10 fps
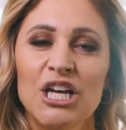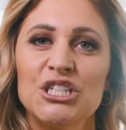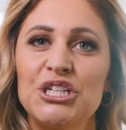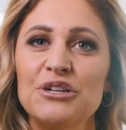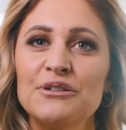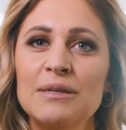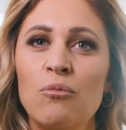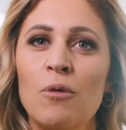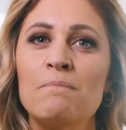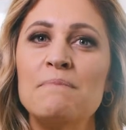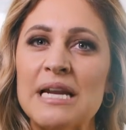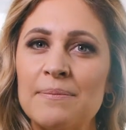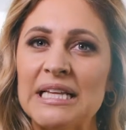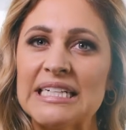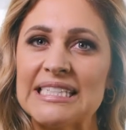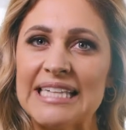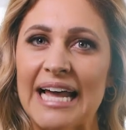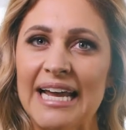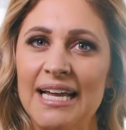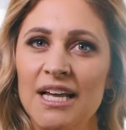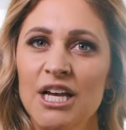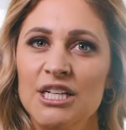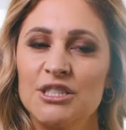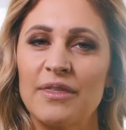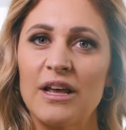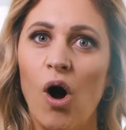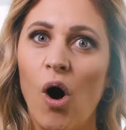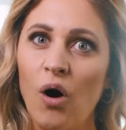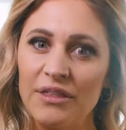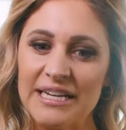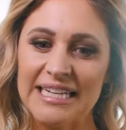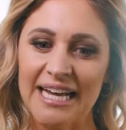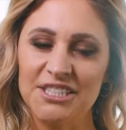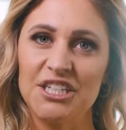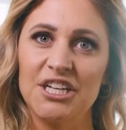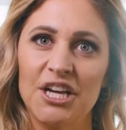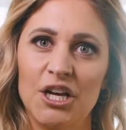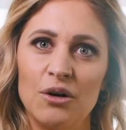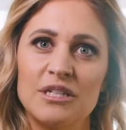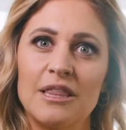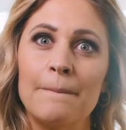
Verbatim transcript: Choose a more minimalist setting so that all the attention can go to the